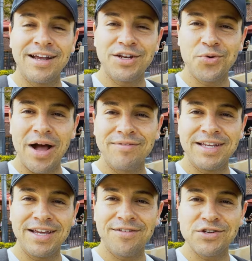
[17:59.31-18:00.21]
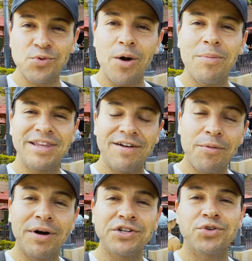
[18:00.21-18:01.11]
they do have it here as well, but they have
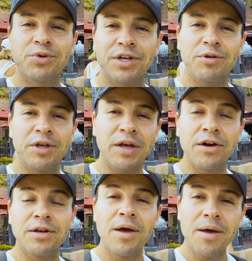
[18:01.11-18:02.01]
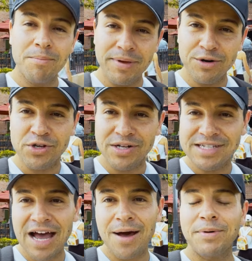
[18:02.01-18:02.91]
a bunch of really, really good beers on
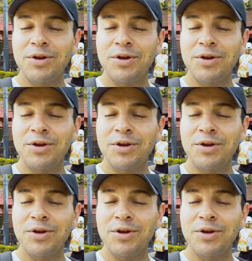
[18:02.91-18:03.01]
tap.